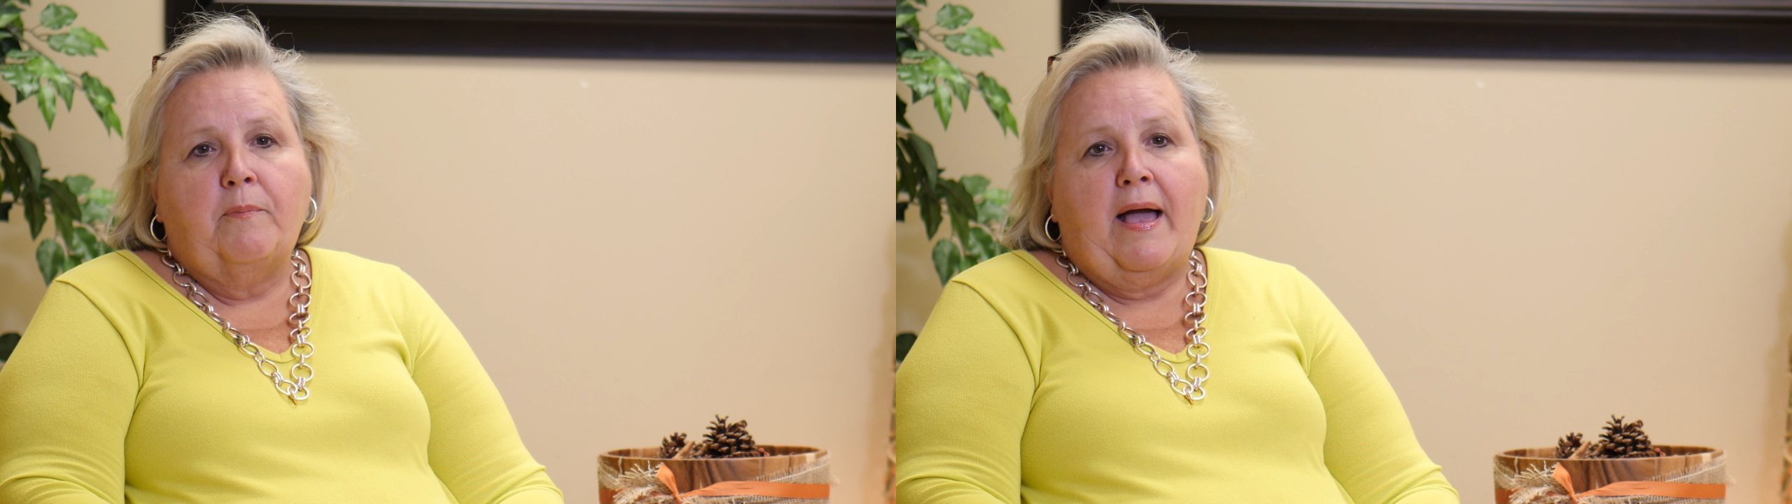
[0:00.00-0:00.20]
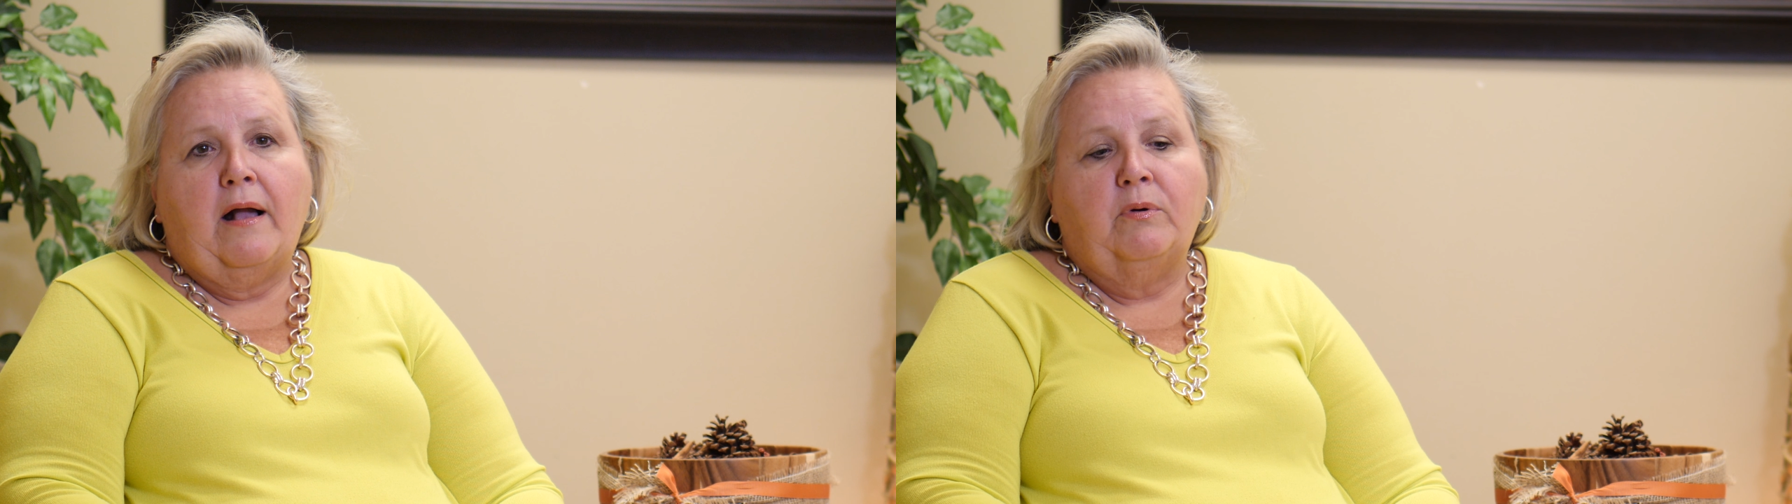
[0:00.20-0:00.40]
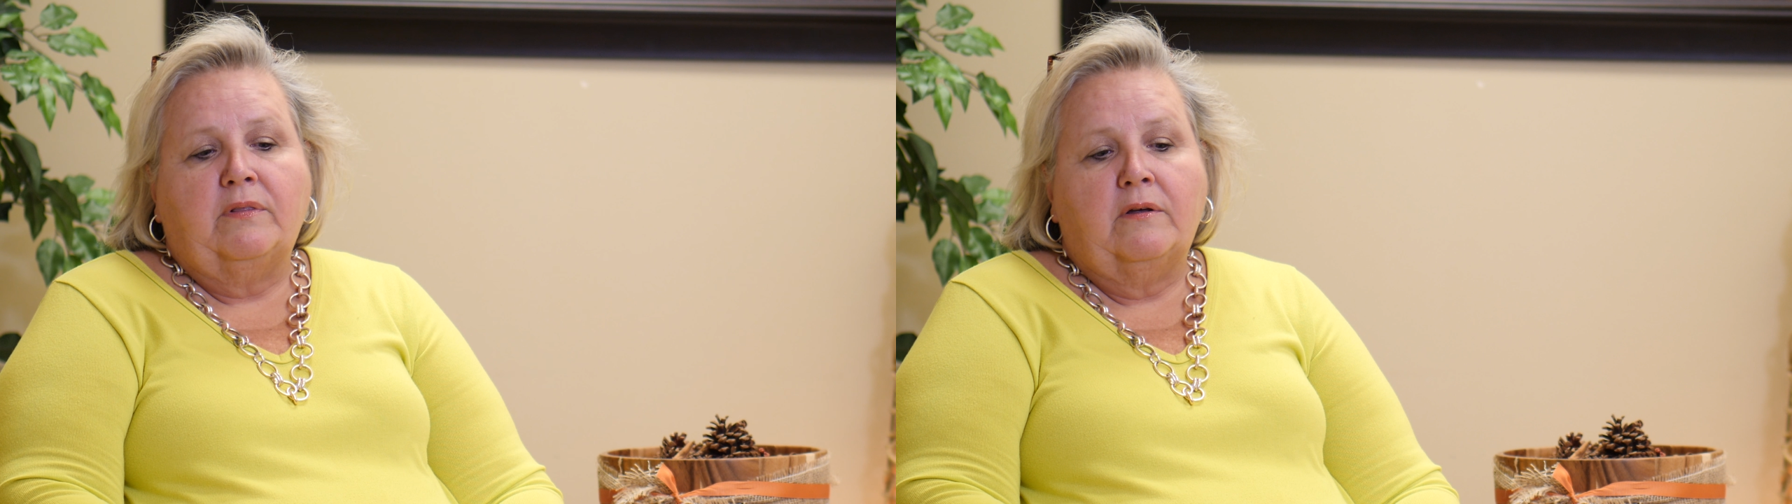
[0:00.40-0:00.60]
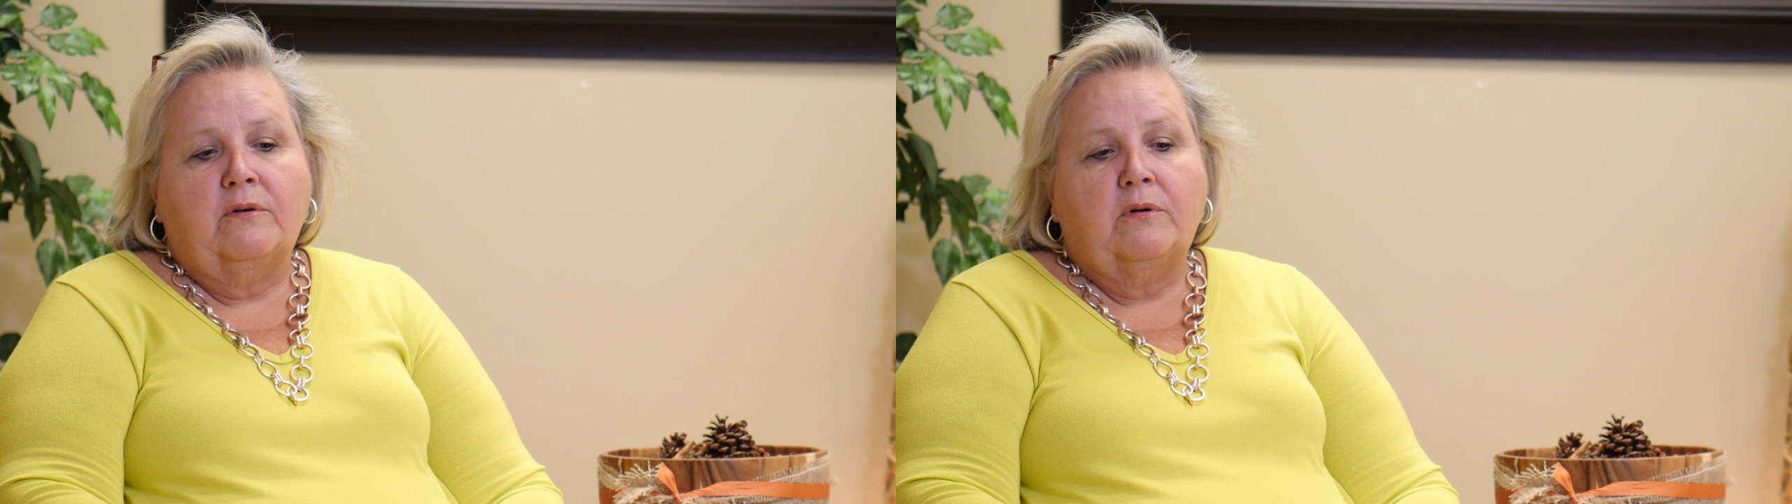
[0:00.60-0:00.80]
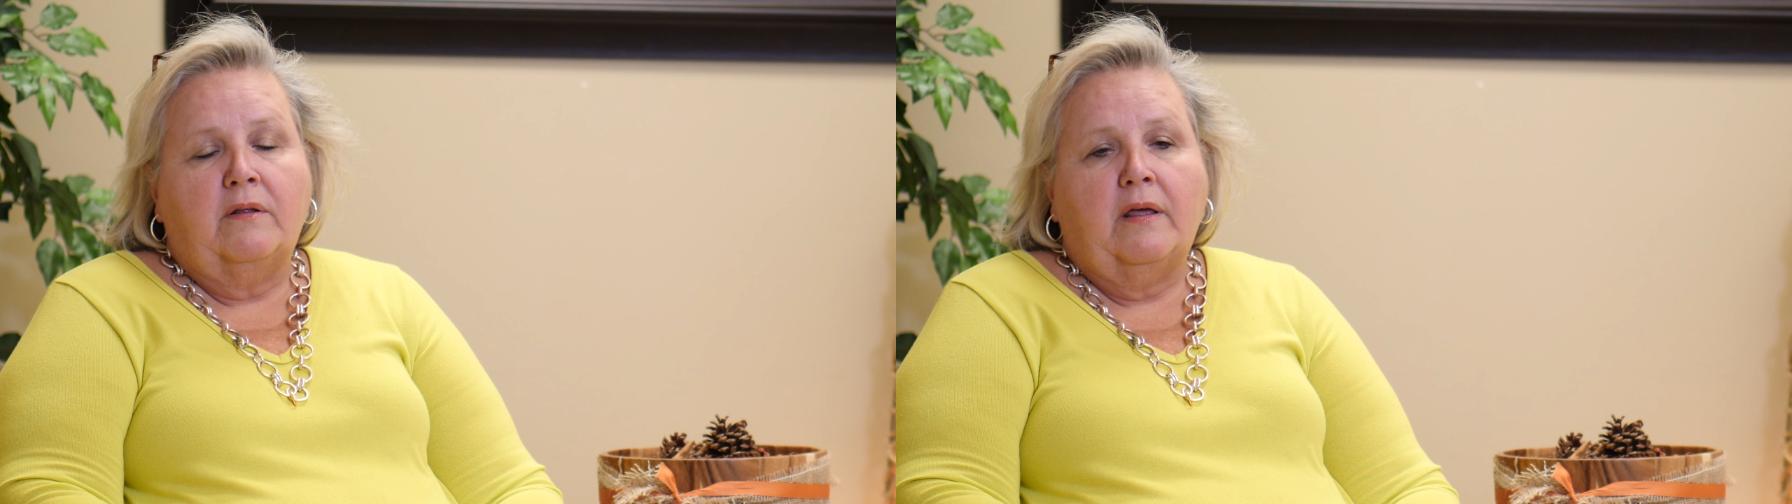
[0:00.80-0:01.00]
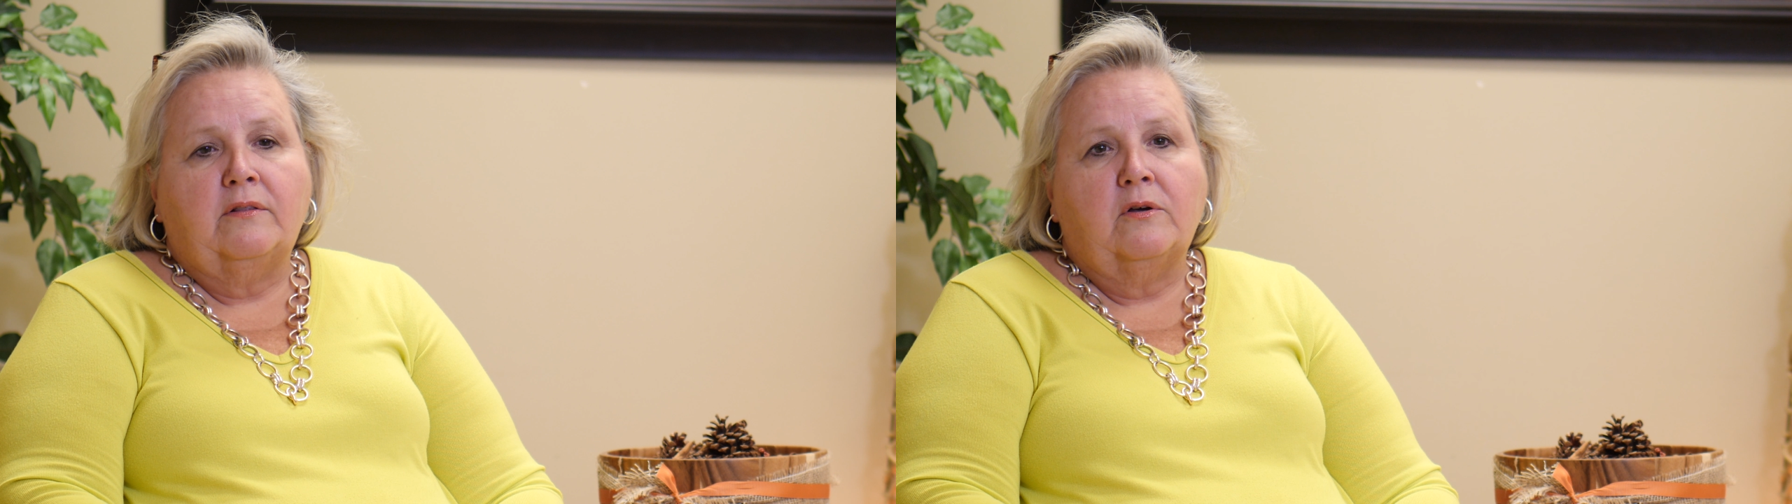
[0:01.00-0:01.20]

back at